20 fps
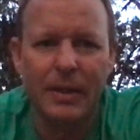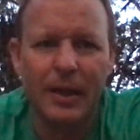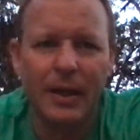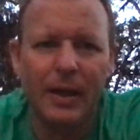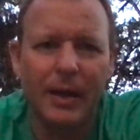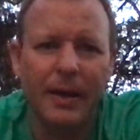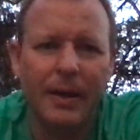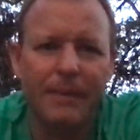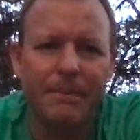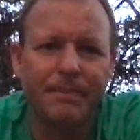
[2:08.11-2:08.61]

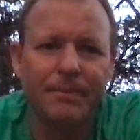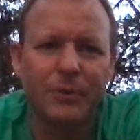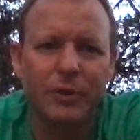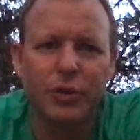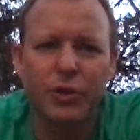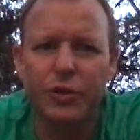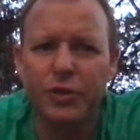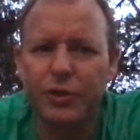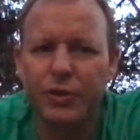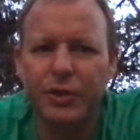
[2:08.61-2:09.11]

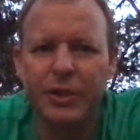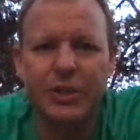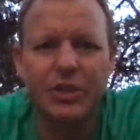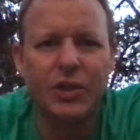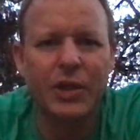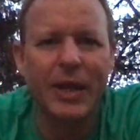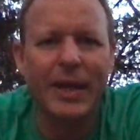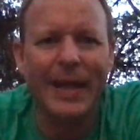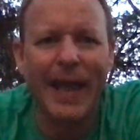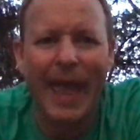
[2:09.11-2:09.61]
Luther had
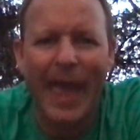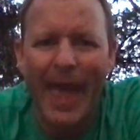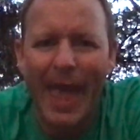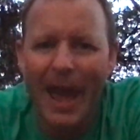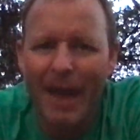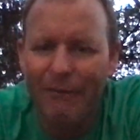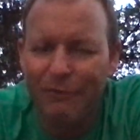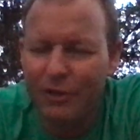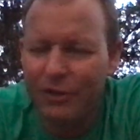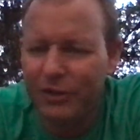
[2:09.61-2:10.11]
tried
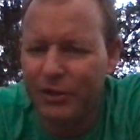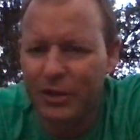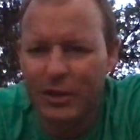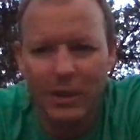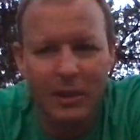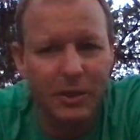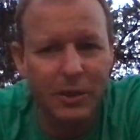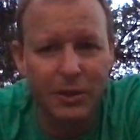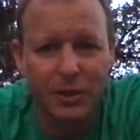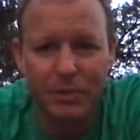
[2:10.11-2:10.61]
everything
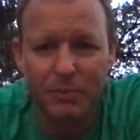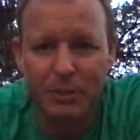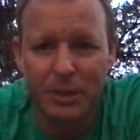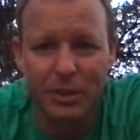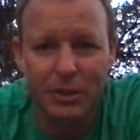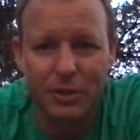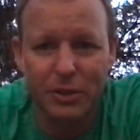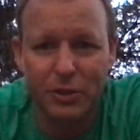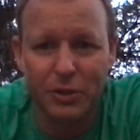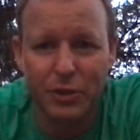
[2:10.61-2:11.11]
he could to be
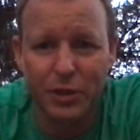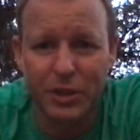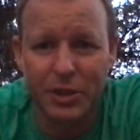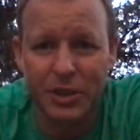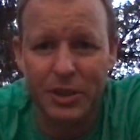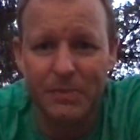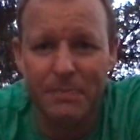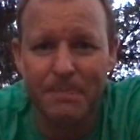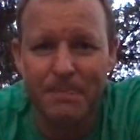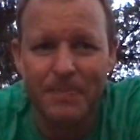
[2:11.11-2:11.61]
a good
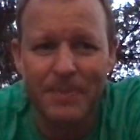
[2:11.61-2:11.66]
Christian.